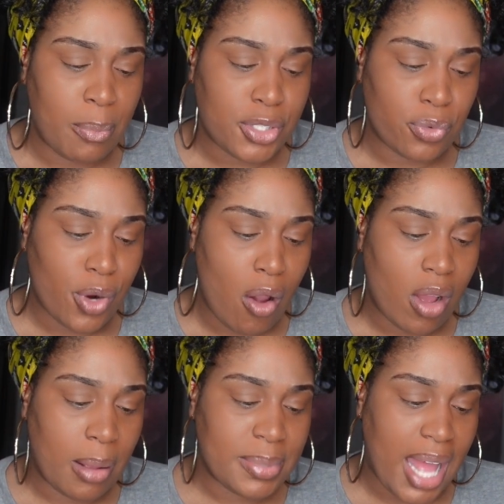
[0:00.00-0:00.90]
Darrell
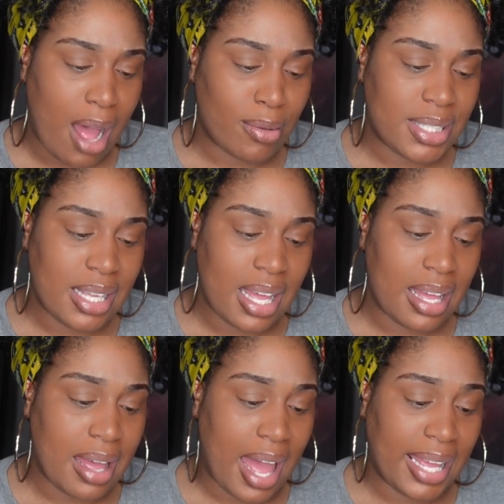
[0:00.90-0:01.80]
comes out
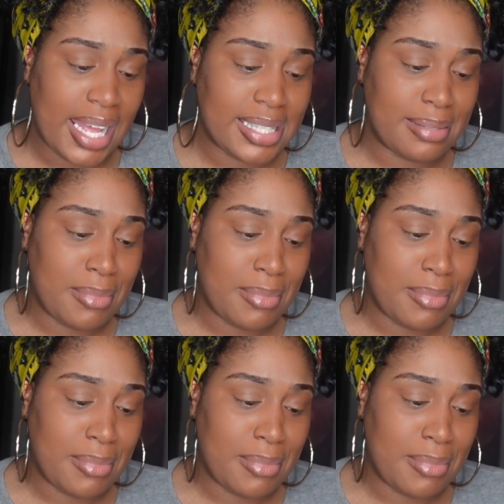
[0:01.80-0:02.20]
to, I guess,